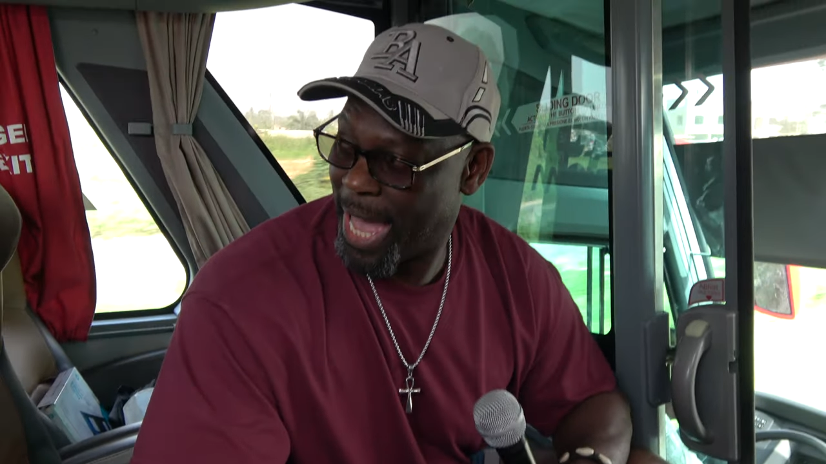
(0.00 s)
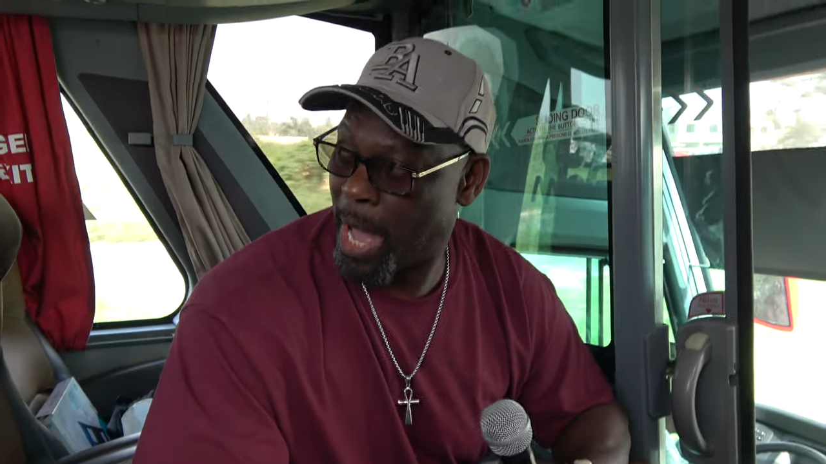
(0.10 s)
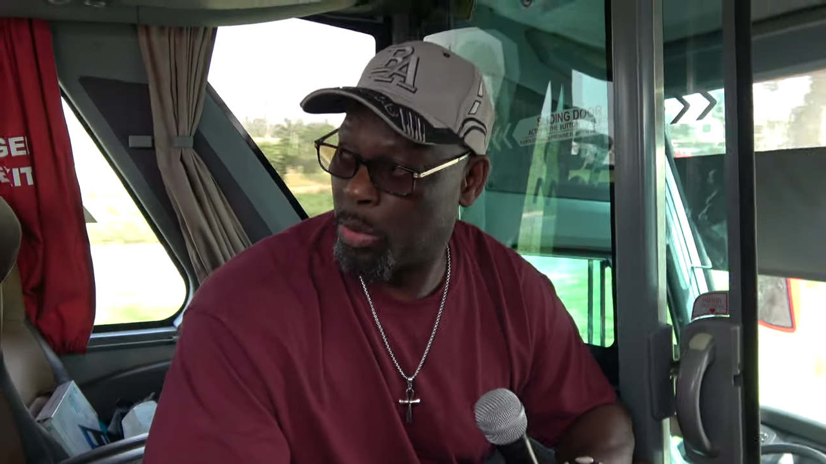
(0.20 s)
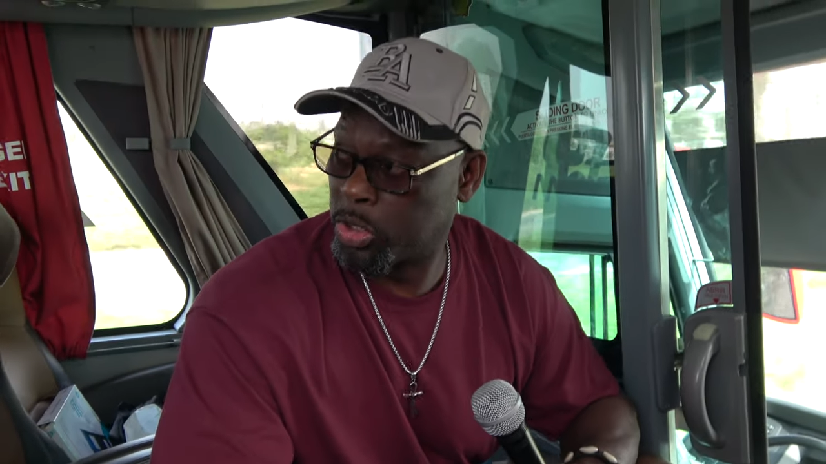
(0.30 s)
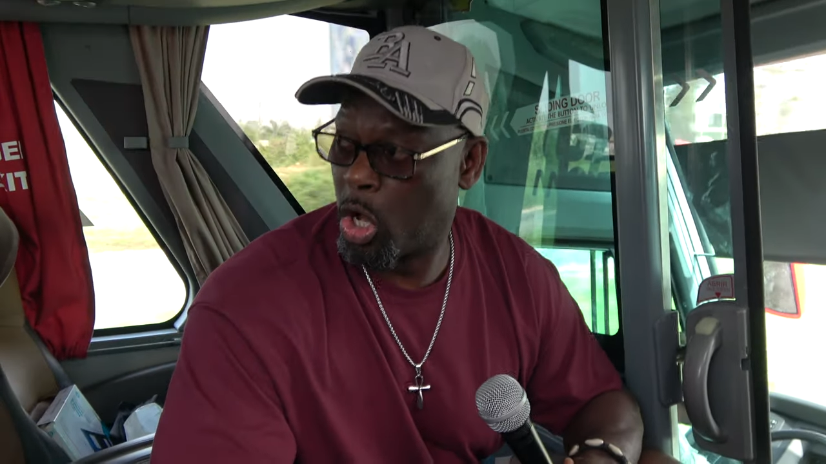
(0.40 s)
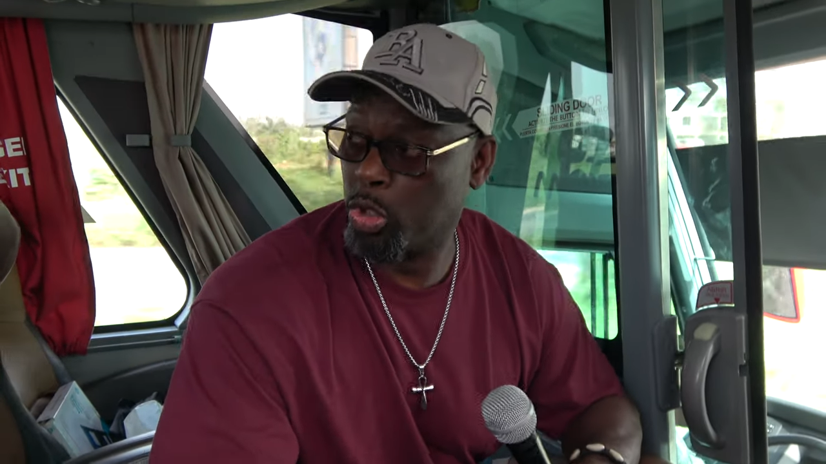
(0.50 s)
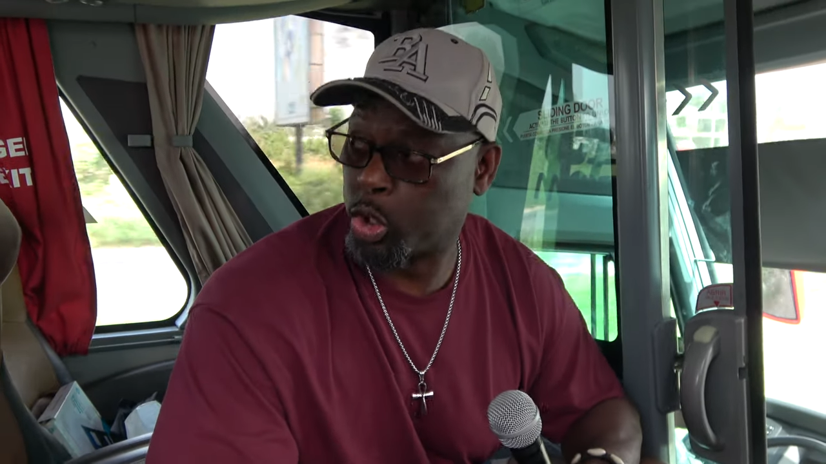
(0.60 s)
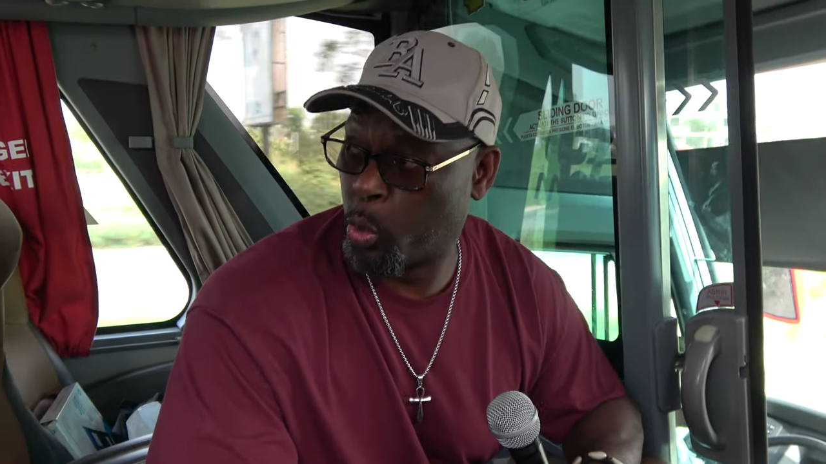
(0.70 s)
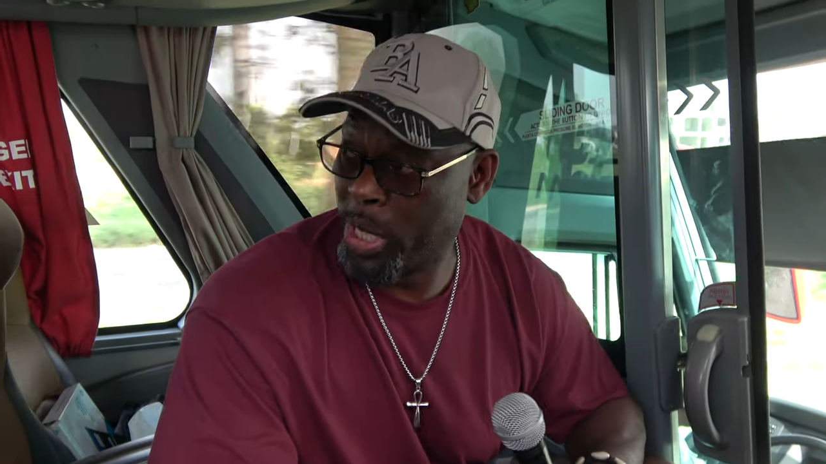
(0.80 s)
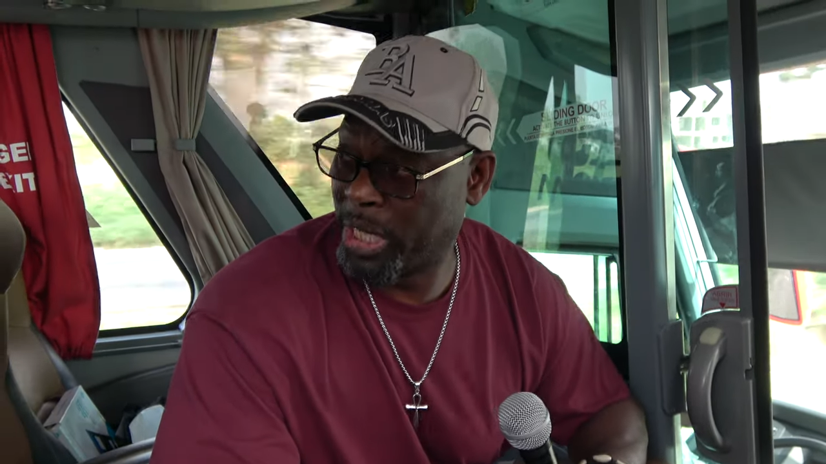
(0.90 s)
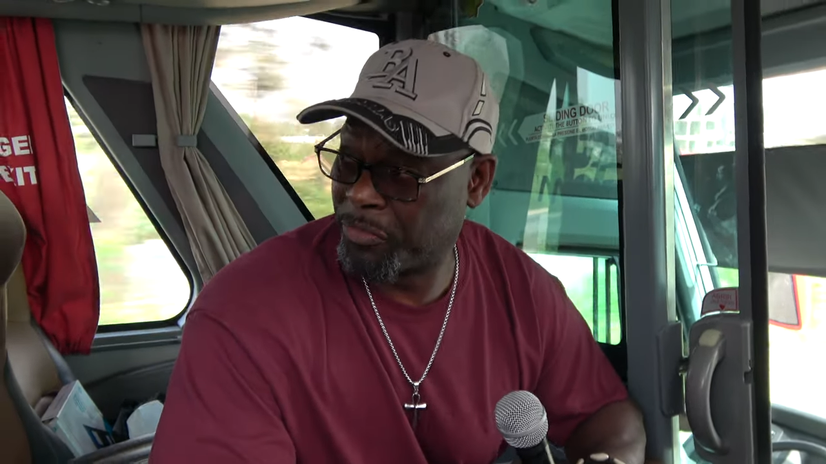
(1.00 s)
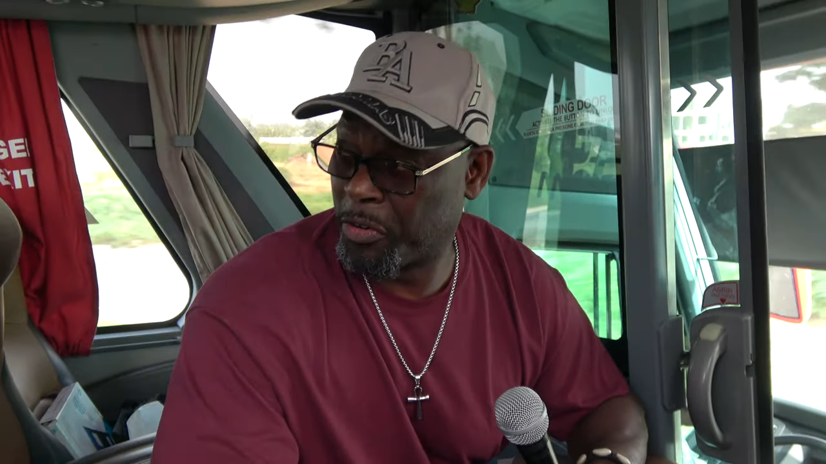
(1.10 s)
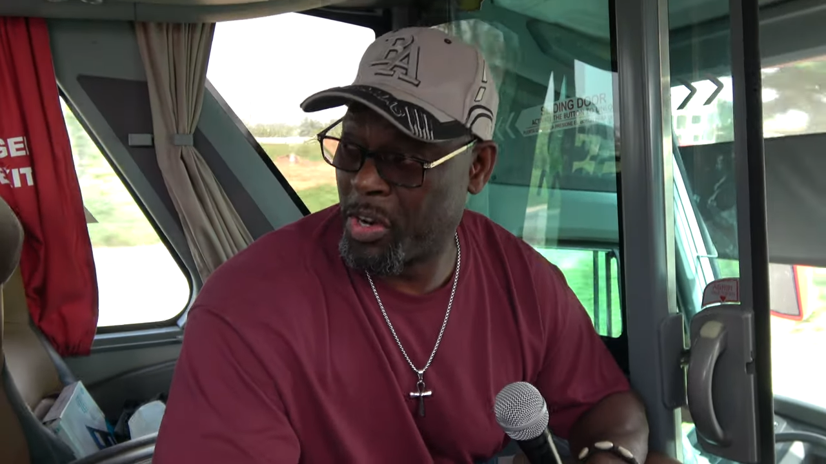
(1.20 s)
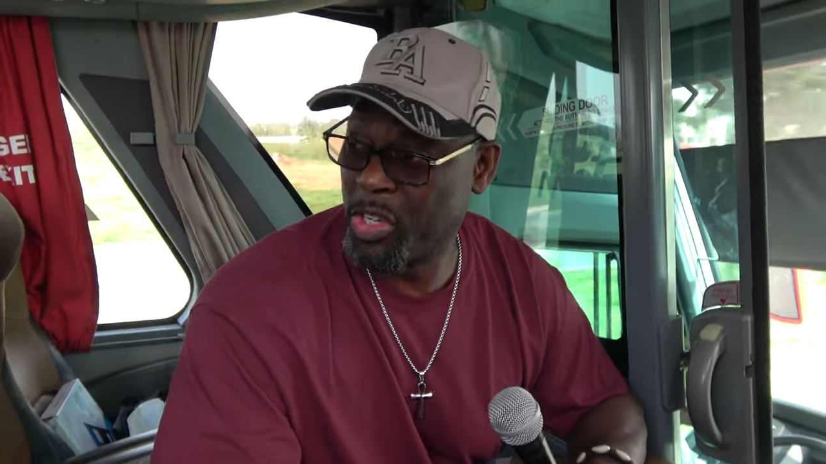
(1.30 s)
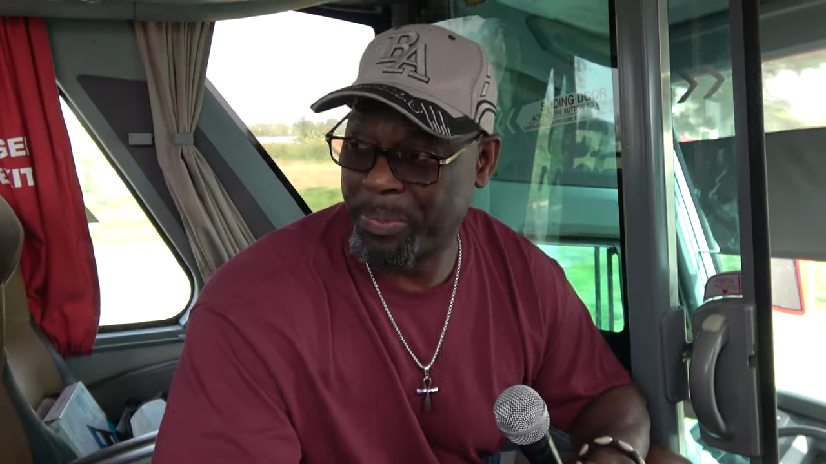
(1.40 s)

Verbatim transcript: I was gonna squeak it for you,